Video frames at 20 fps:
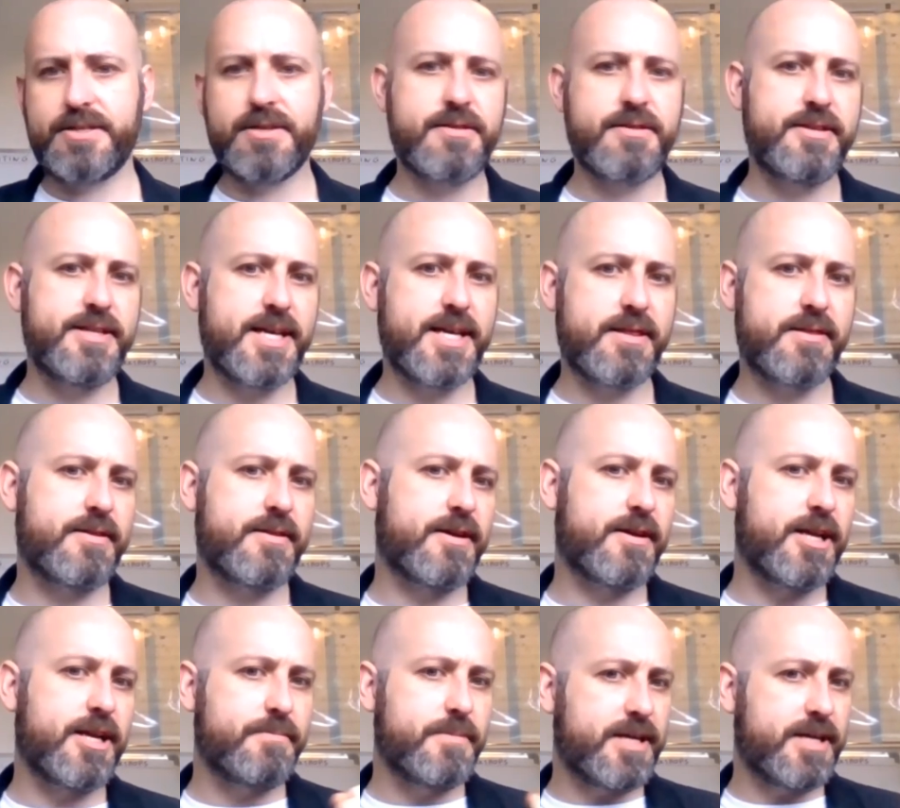doesn't
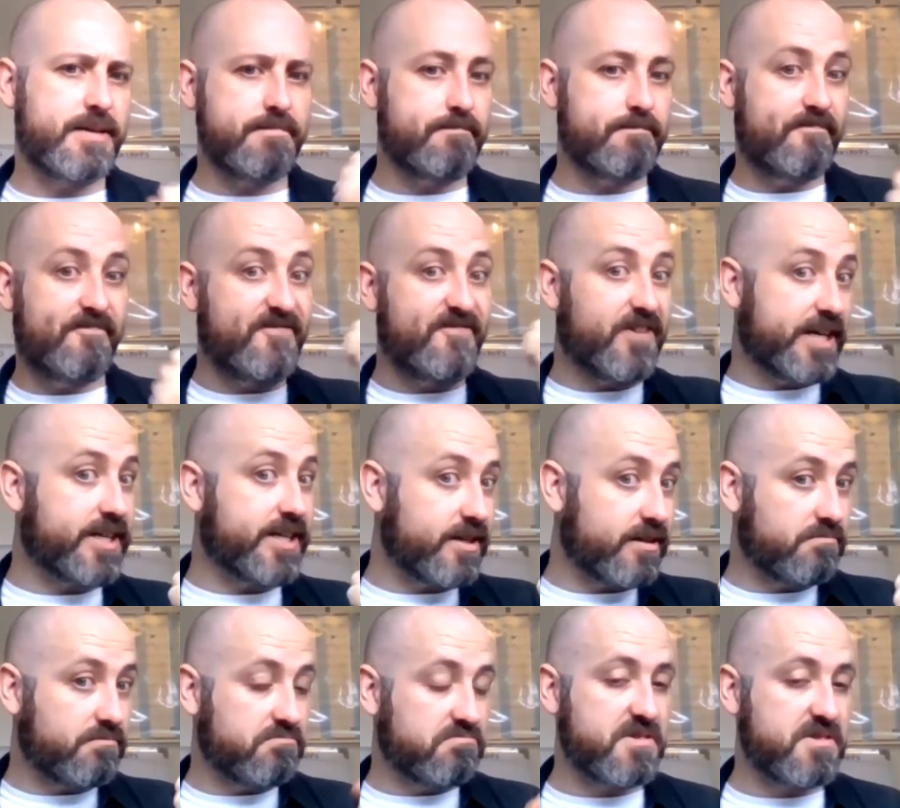necessarily mean
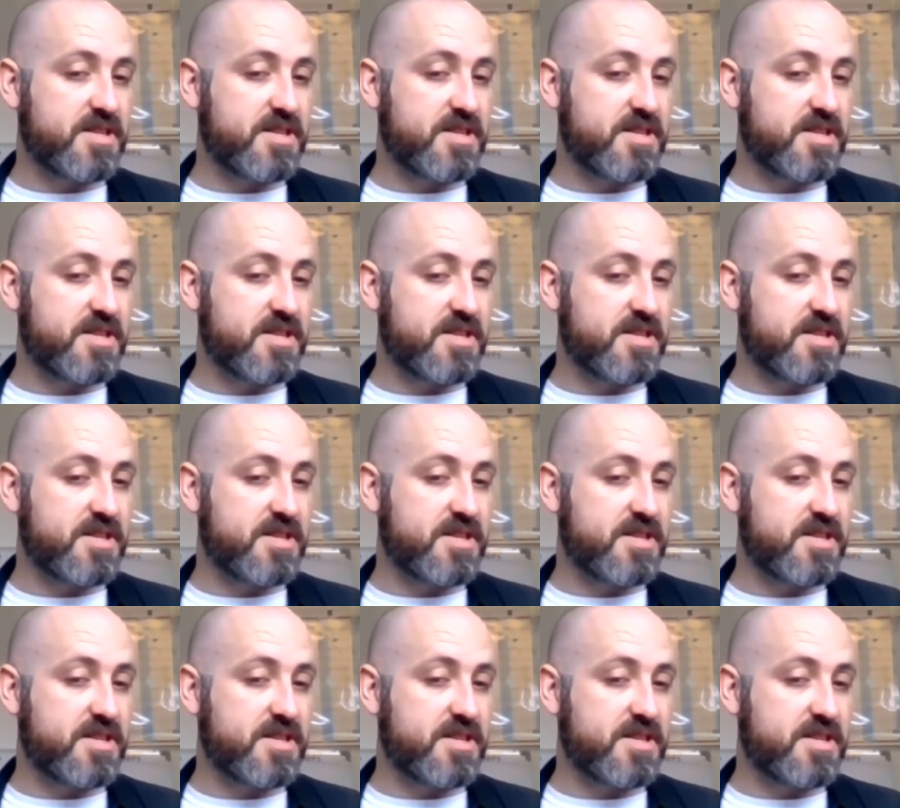fighting.